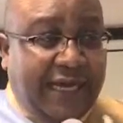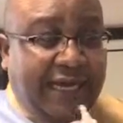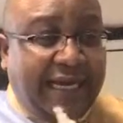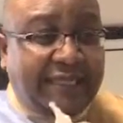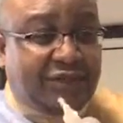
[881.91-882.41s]

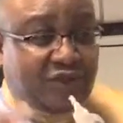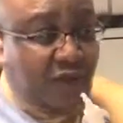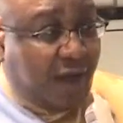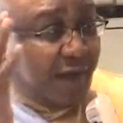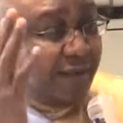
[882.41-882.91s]
and I
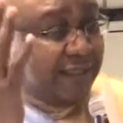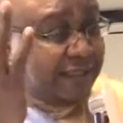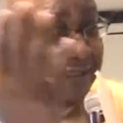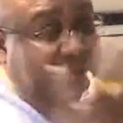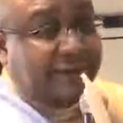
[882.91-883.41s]
saw
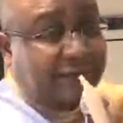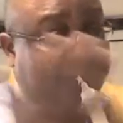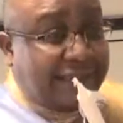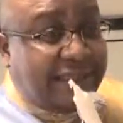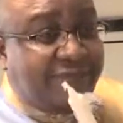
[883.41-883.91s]
it
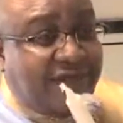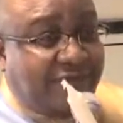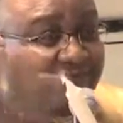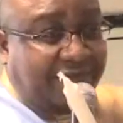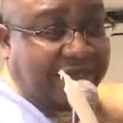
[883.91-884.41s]

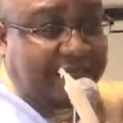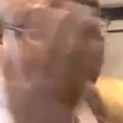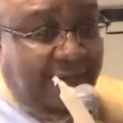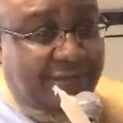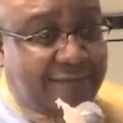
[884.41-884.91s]
very, very
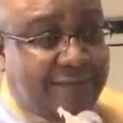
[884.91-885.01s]
clear.